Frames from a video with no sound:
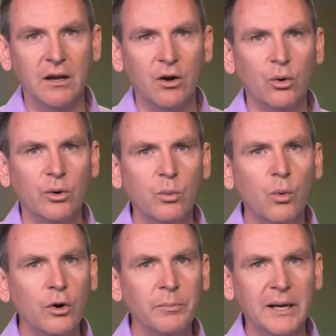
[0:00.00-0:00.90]
or
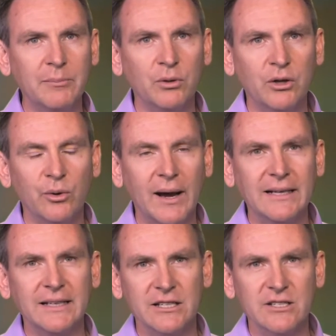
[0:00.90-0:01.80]
reward people who
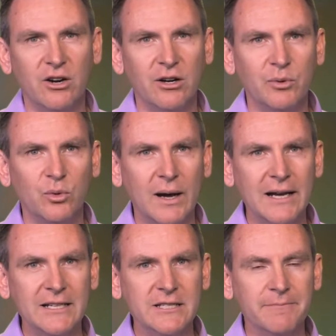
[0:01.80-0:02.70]
act in desirable
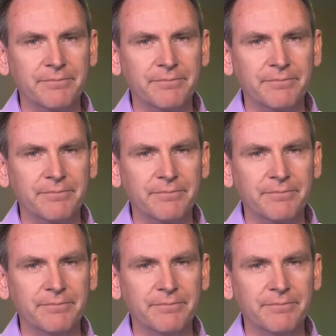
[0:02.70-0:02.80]
ways.